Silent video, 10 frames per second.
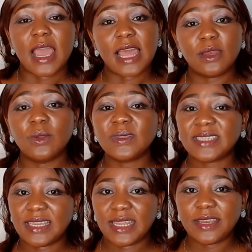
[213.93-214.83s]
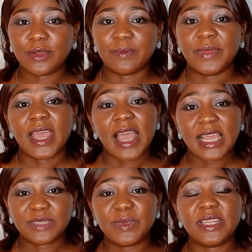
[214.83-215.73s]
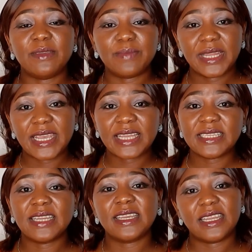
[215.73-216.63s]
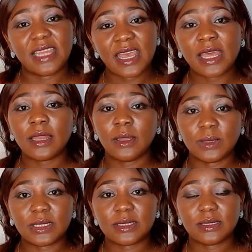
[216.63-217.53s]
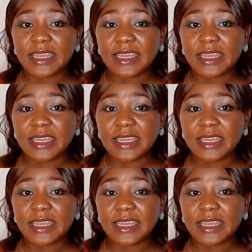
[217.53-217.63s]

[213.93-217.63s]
and low selenium has been implicated in hair loss,